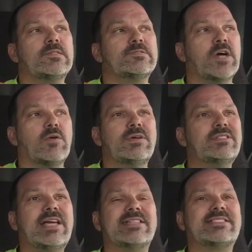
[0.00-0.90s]
So
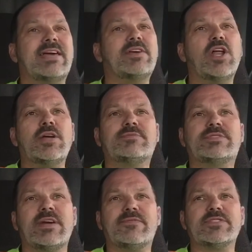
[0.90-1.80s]
it's a nice day. The only
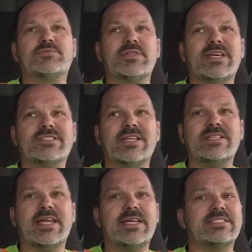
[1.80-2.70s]
difference between yesterday
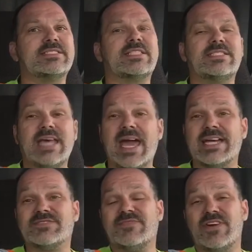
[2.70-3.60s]
and today is today
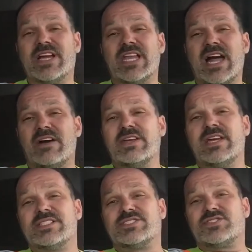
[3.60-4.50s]
it's very cloudy.
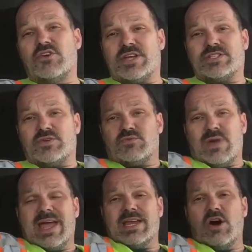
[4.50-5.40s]
It's starting to
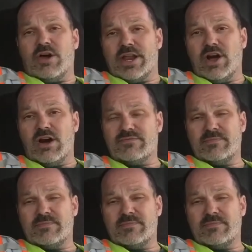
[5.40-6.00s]
rain on and off.